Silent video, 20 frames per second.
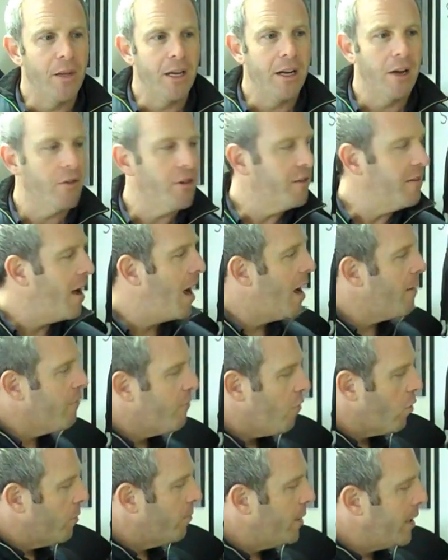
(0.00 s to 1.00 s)
you know, the Tom
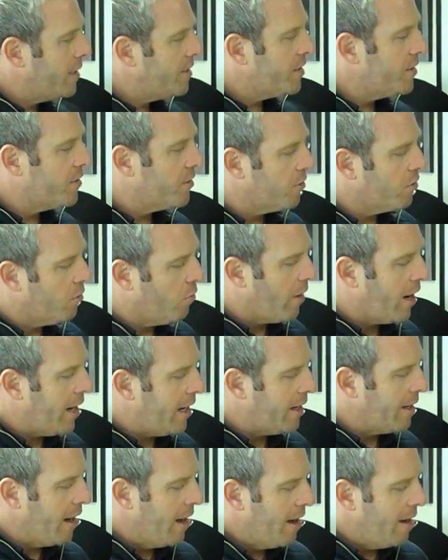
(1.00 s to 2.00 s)
Ford pieces are
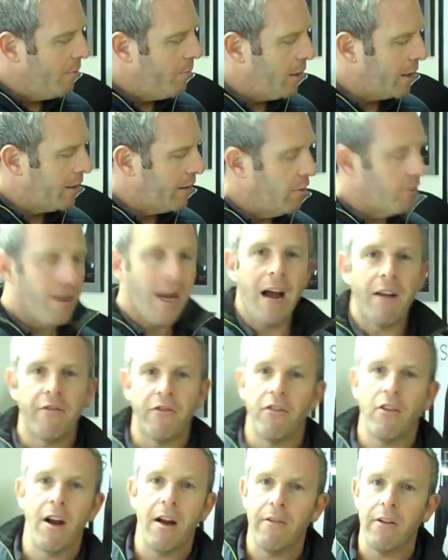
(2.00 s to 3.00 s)
great, but they're not
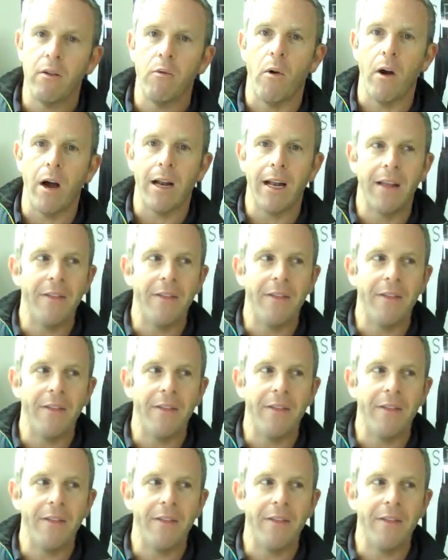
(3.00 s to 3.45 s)
for everyone.